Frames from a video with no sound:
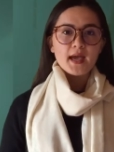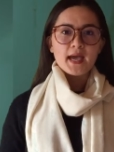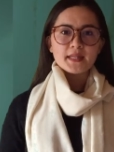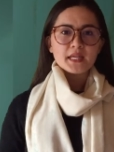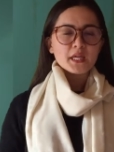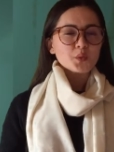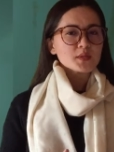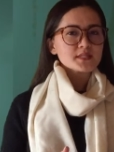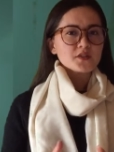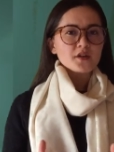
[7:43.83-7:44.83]
And it
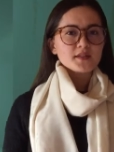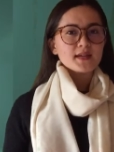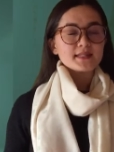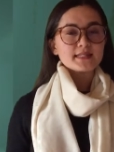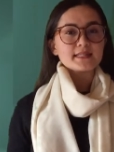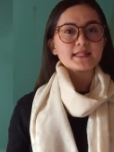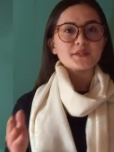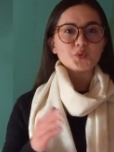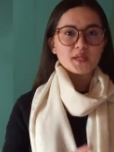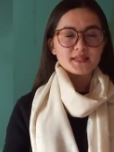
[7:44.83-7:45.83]
was not until the
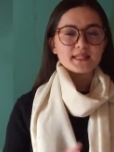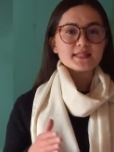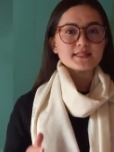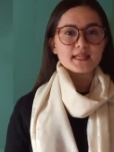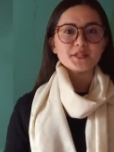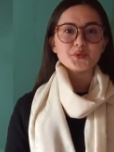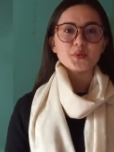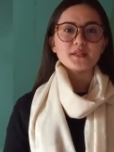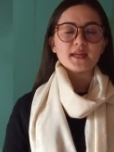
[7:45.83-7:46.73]
20th century